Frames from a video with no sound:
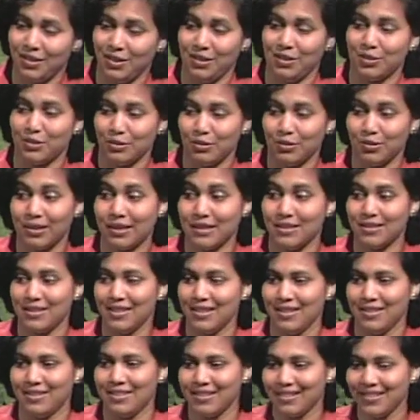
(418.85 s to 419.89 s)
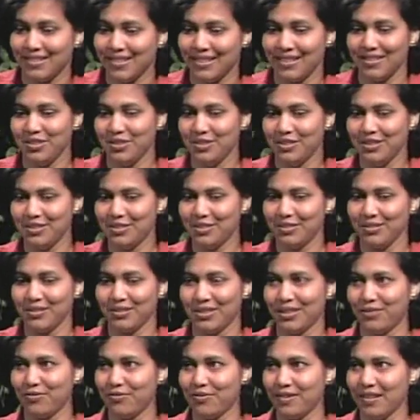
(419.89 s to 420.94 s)
you need to look at data and you need to
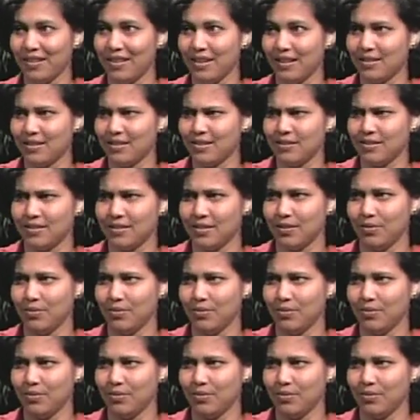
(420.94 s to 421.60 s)
look at finances